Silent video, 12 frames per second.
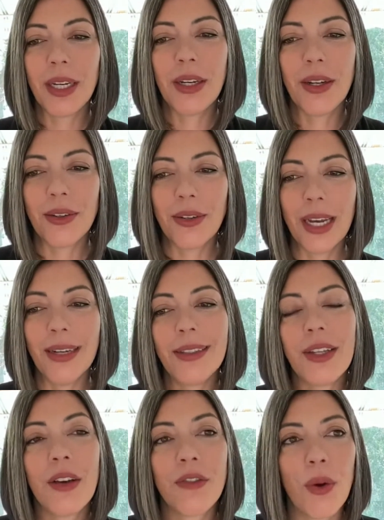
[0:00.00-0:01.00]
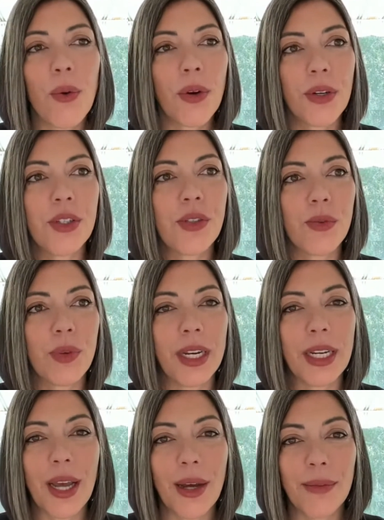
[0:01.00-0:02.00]
You know, and of course, when
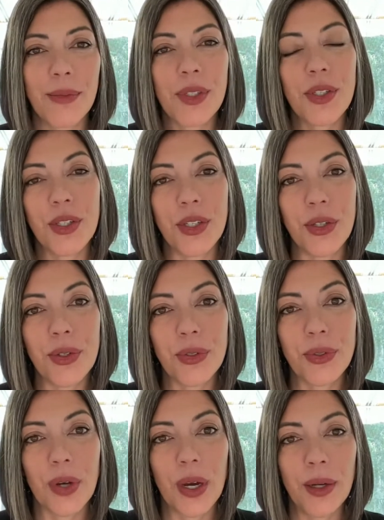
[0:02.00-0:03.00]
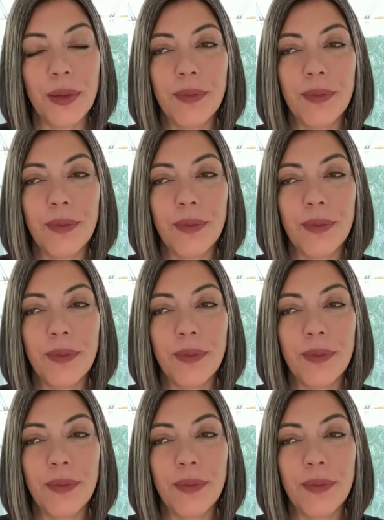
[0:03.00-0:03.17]
it comes to